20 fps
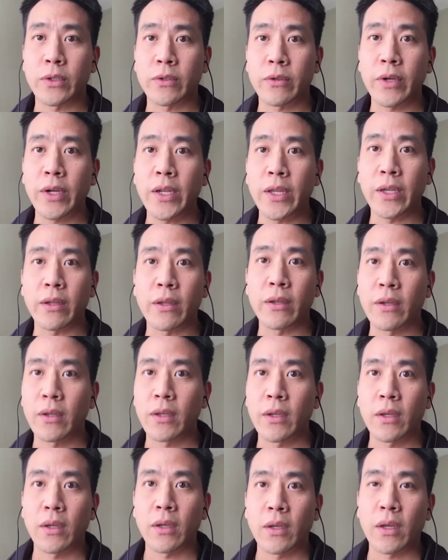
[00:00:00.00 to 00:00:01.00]
treating,
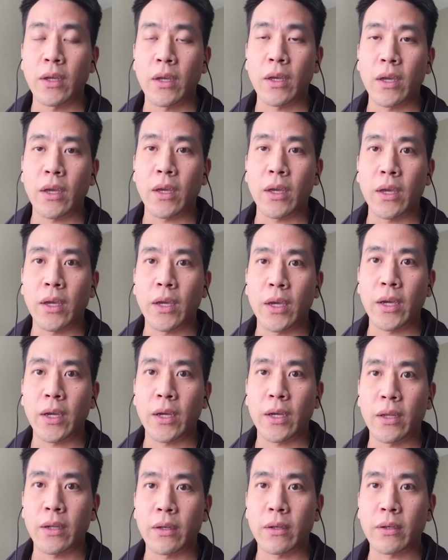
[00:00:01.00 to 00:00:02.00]

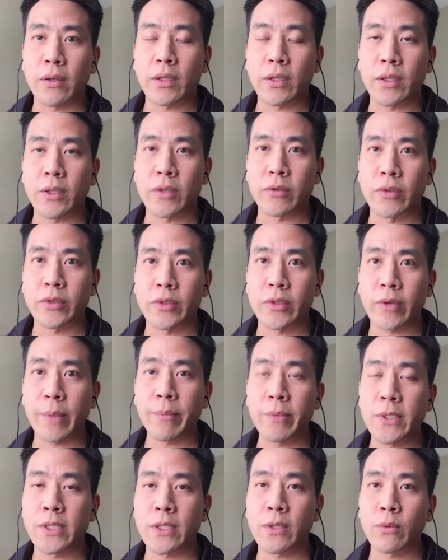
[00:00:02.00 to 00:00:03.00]
and the
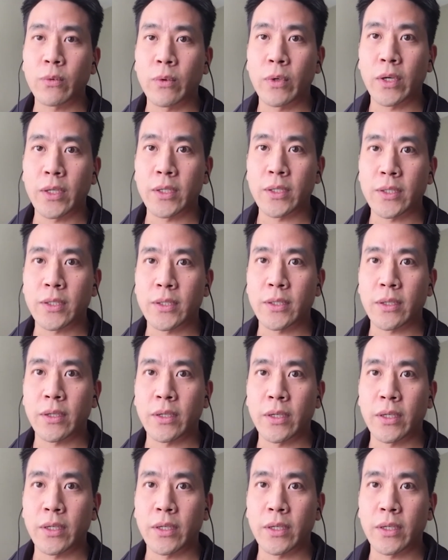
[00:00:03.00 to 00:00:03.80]
discrepancy was,